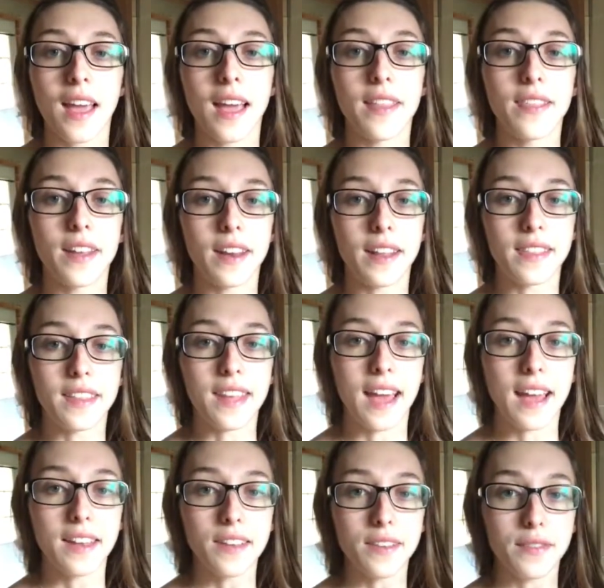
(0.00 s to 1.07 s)
And then at the
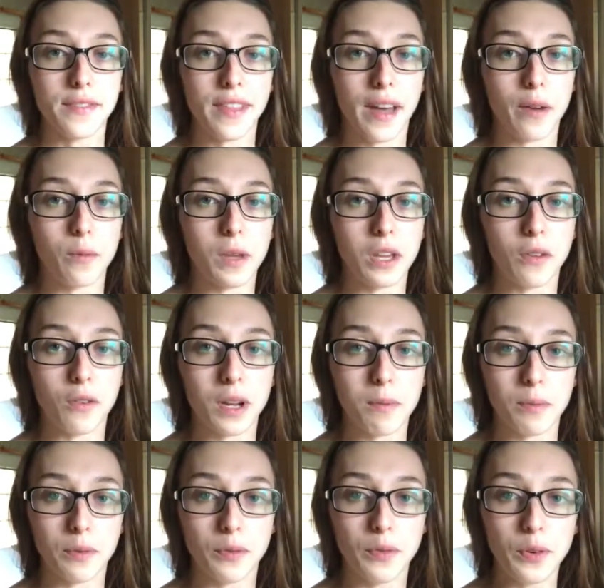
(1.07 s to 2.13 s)
end of that week, right
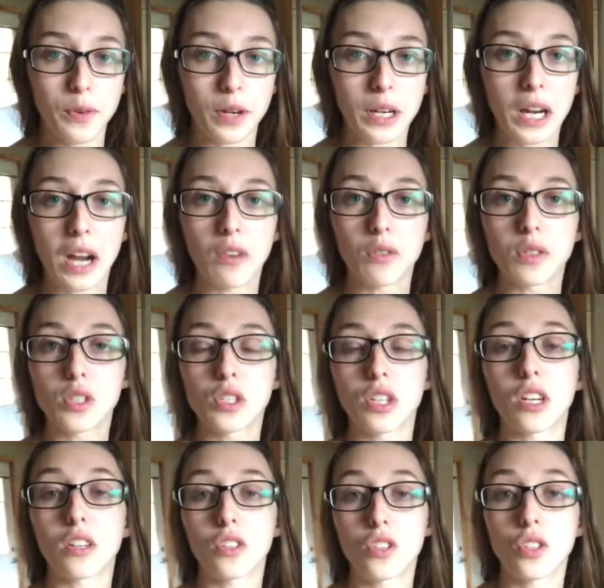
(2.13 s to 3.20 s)
before, I would
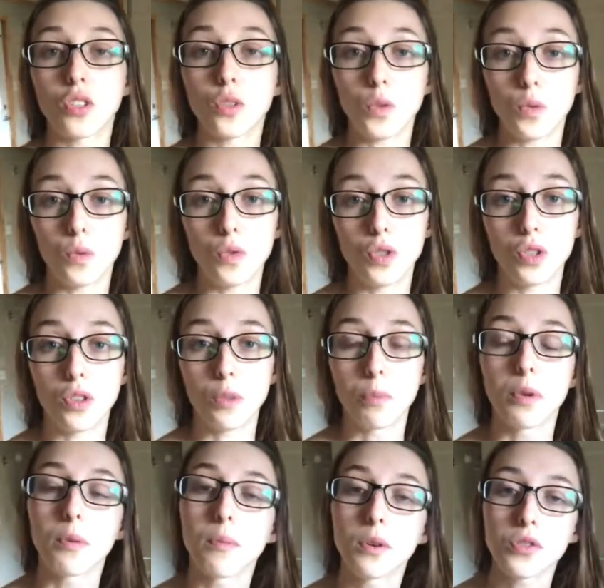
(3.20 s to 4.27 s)
start to do the
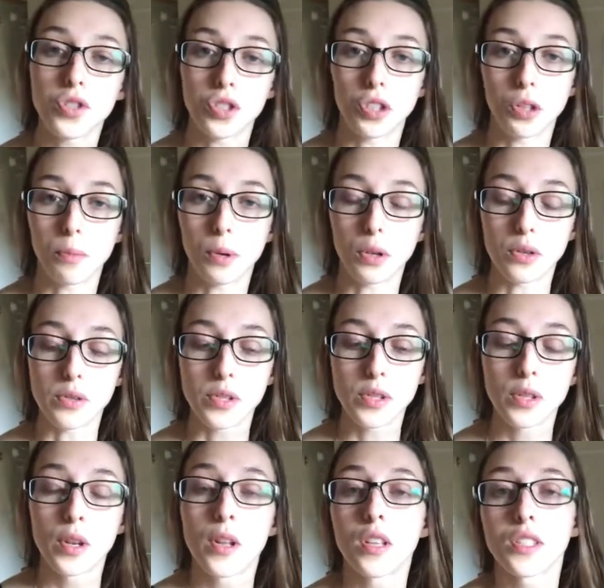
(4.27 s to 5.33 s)
promotional
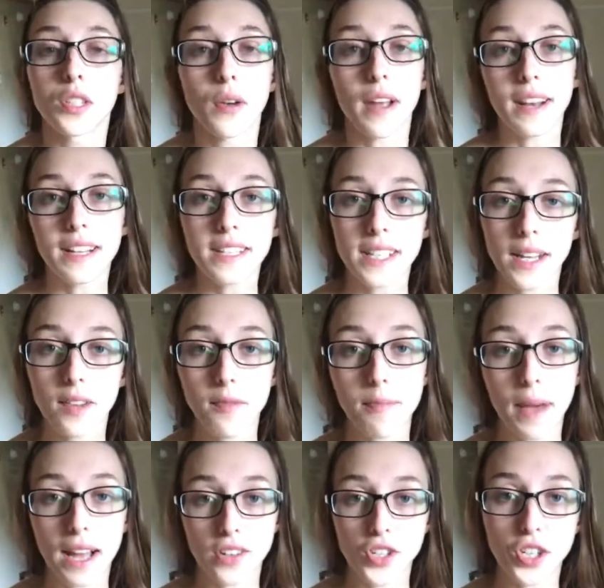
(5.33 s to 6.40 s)
posts. So anytime
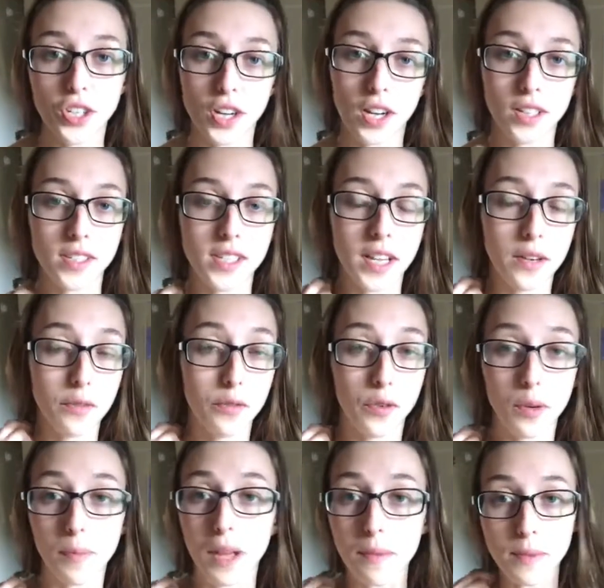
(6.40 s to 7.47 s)
batching content
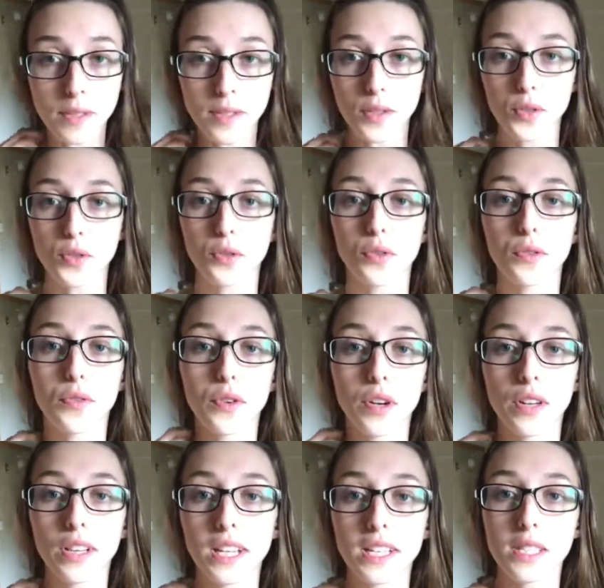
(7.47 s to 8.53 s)
for my business or for a
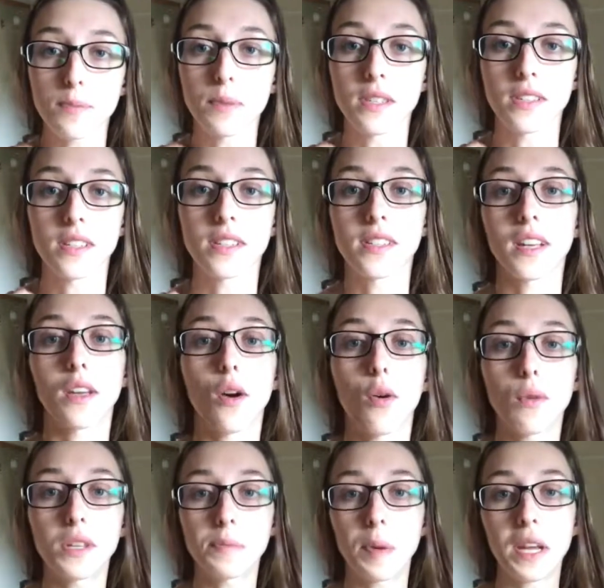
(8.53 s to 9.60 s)
client's business, I
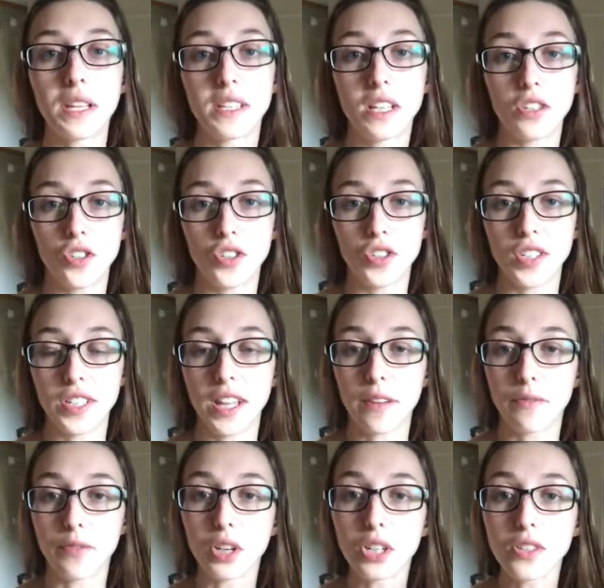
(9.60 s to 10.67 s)
always pay attention to that
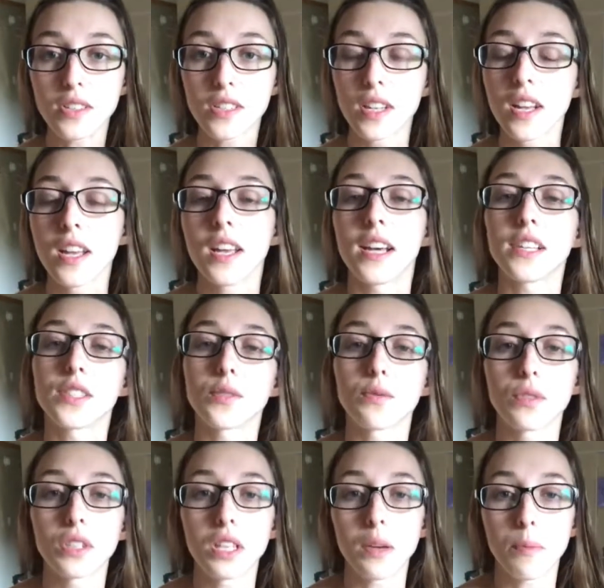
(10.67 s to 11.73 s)
first. It's a
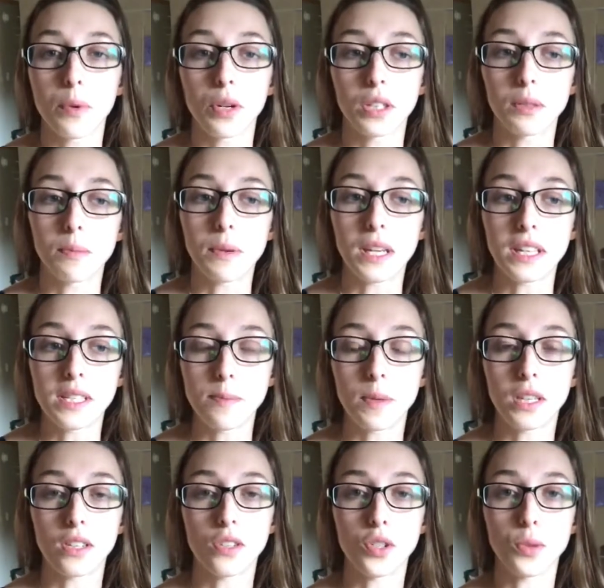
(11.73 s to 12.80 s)
really important piece
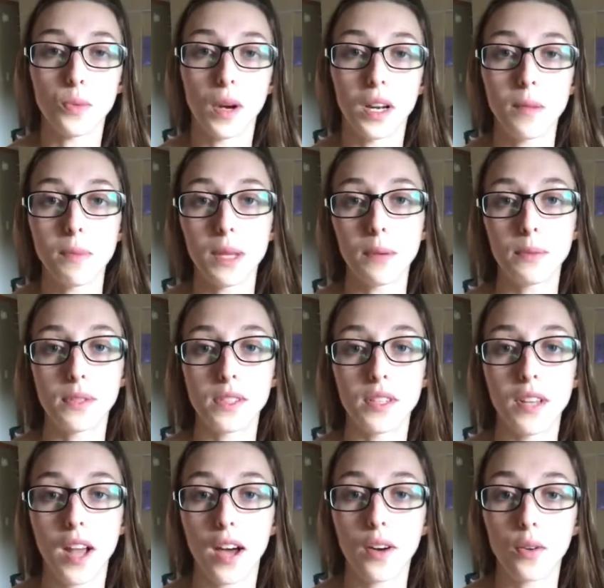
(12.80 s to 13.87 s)
because you want to be able to
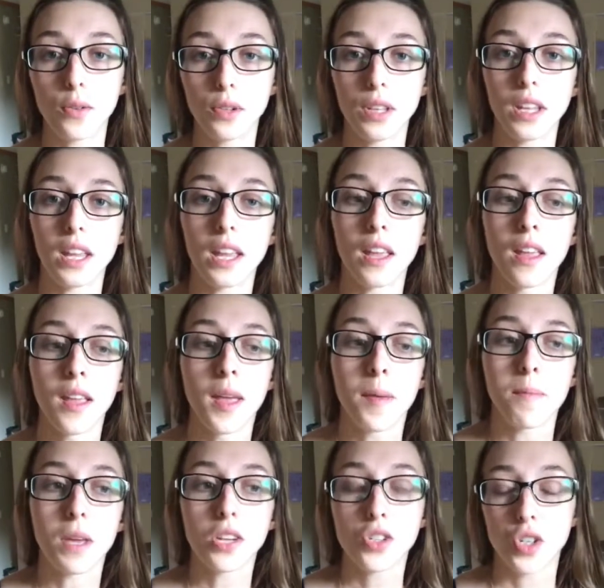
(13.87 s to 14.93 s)
not only
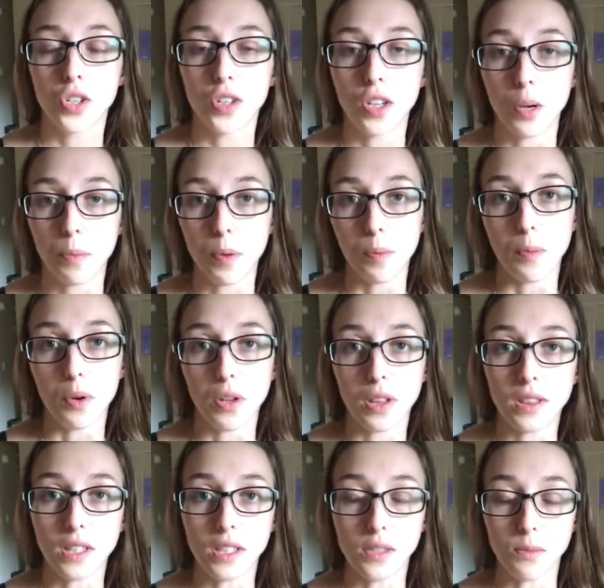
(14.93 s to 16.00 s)
make sure that you're
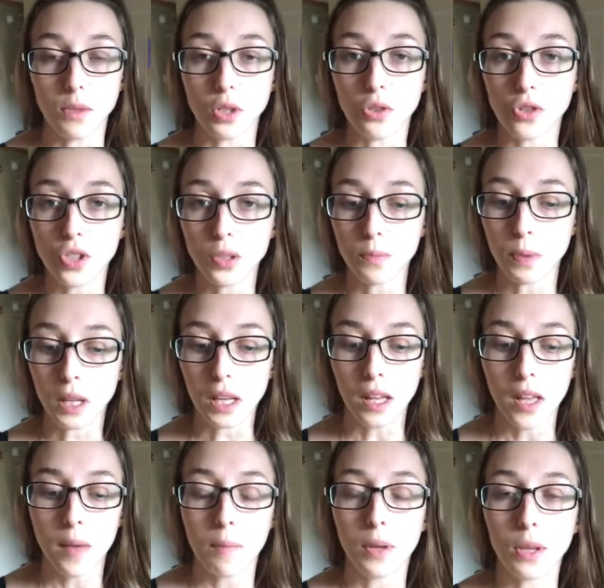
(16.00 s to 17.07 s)
promoting things when you should be,
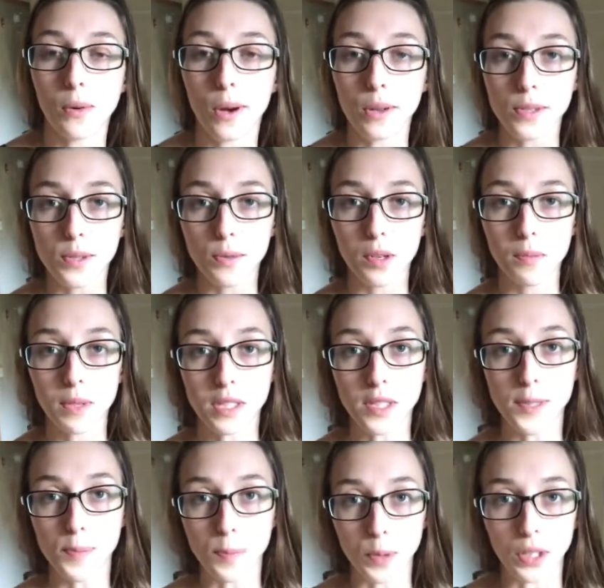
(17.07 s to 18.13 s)
but you also want to be
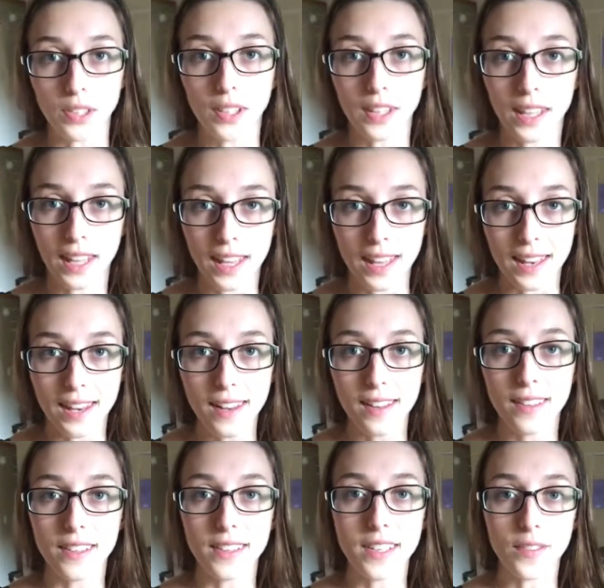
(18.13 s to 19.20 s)
sprinkling in
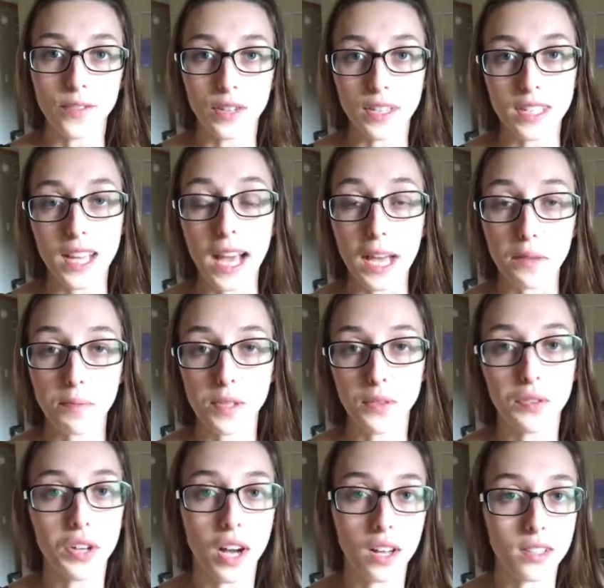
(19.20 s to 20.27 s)
the different types
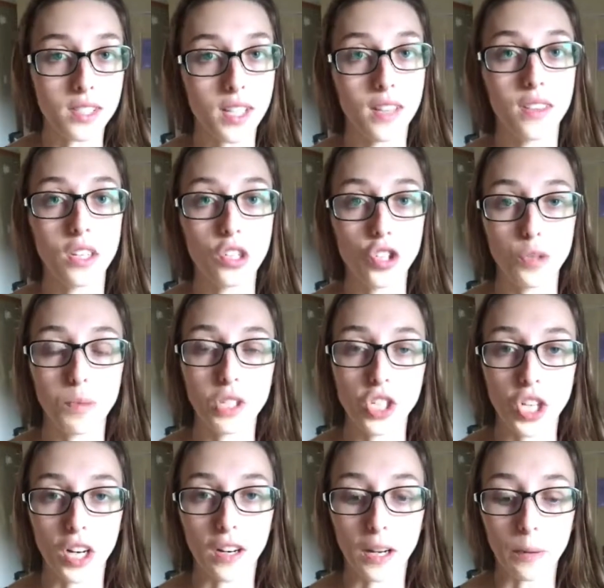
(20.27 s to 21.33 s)
of content that you should be
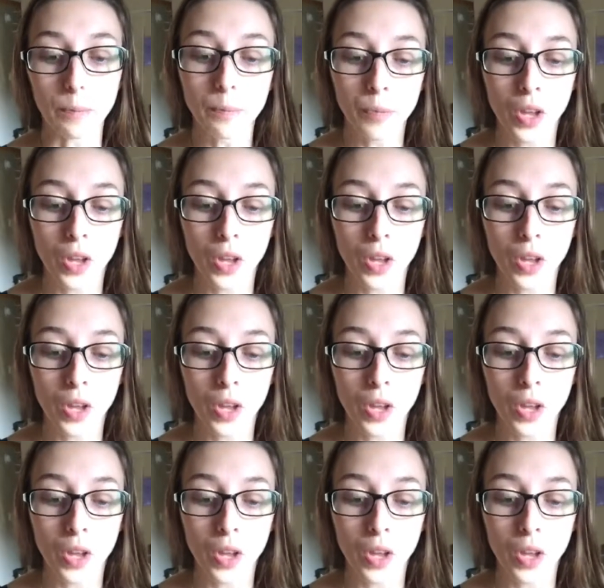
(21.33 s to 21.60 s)
sharing.